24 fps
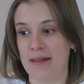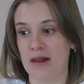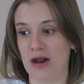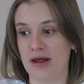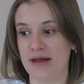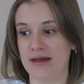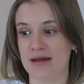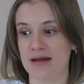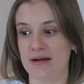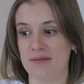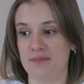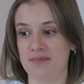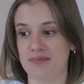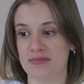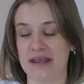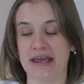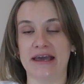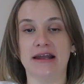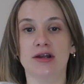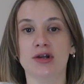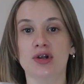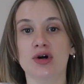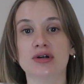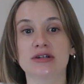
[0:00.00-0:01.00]
Like,
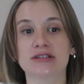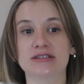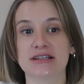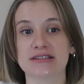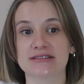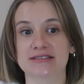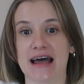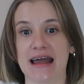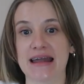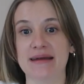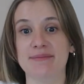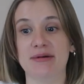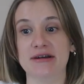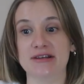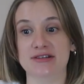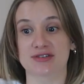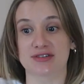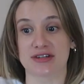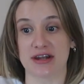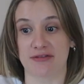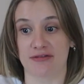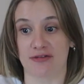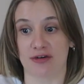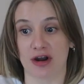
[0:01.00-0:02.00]
it looks the same but it's
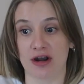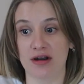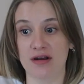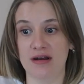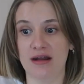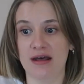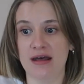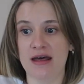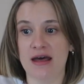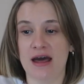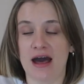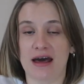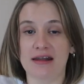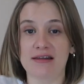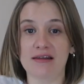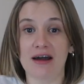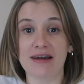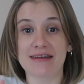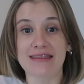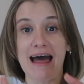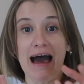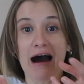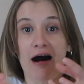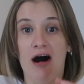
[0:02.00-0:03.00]
different. And
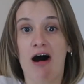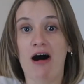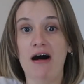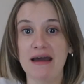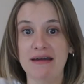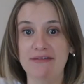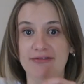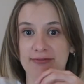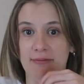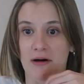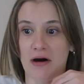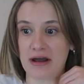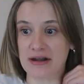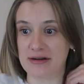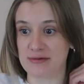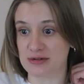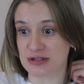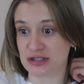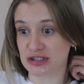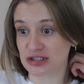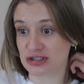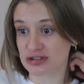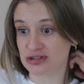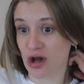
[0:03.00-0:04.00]
like, that hive mind
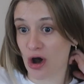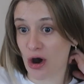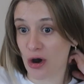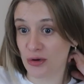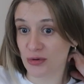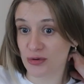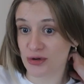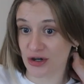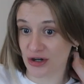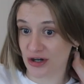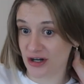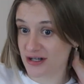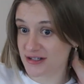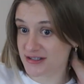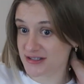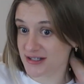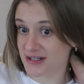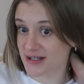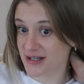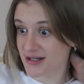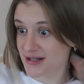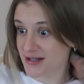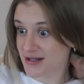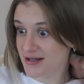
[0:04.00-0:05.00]
was so good.
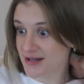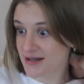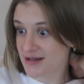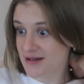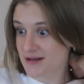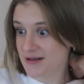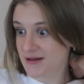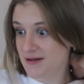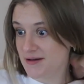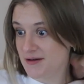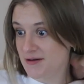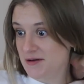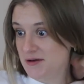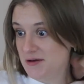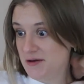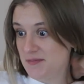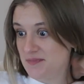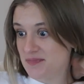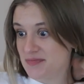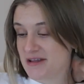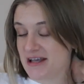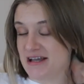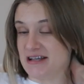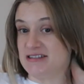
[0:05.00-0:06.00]

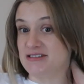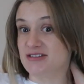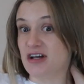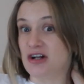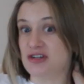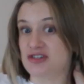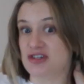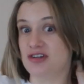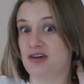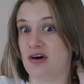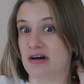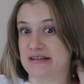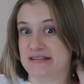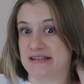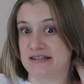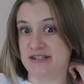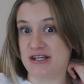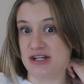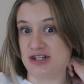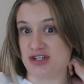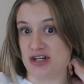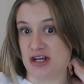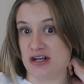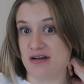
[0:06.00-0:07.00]
It's such a nice
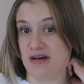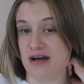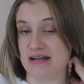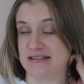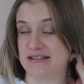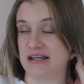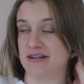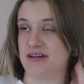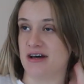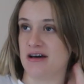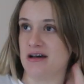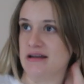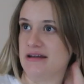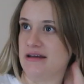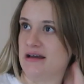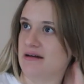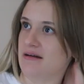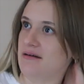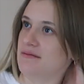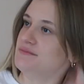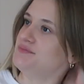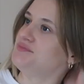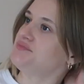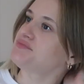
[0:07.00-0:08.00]
addition, like I said
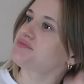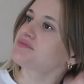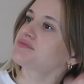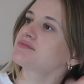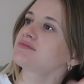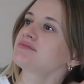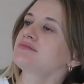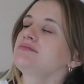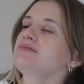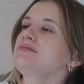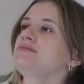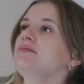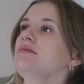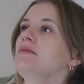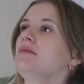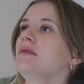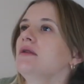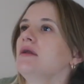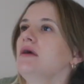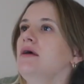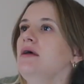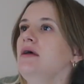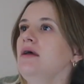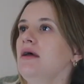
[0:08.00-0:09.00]
earlier.
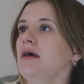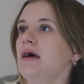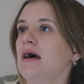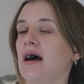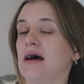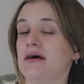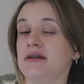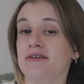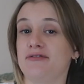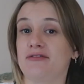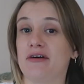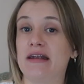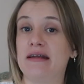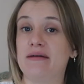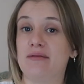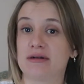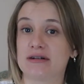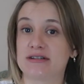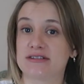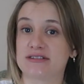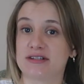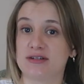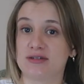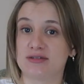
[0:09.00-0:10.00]
And if
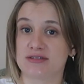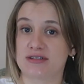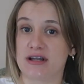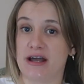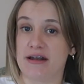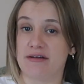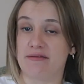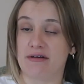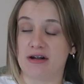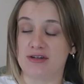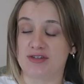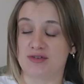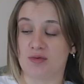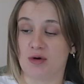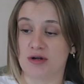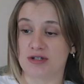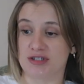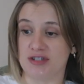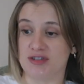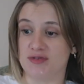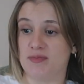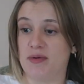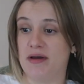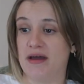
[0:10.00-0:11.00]
anyone's still staying around to
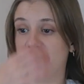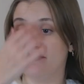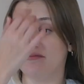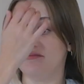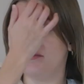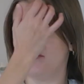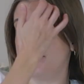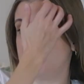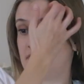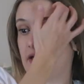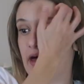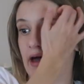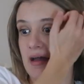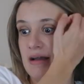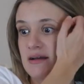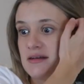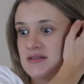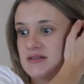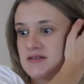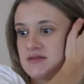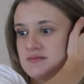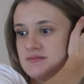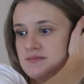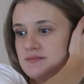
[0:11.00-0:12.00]
watch this bit,
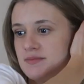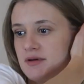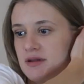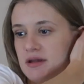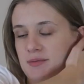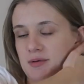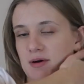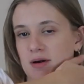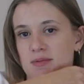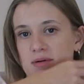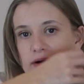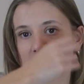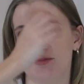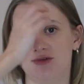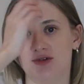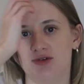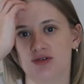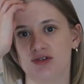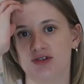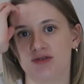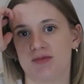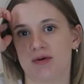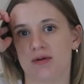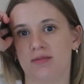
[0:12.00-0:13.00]
thanks. But they're
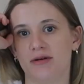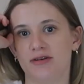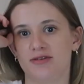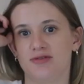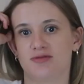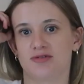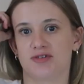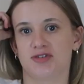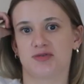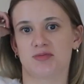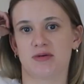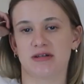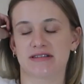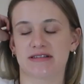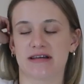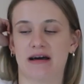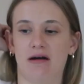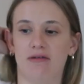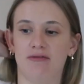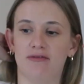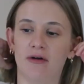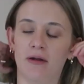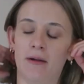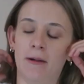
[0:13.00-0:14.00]
probably talking to
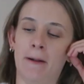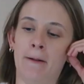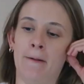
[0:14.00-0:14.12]
myself.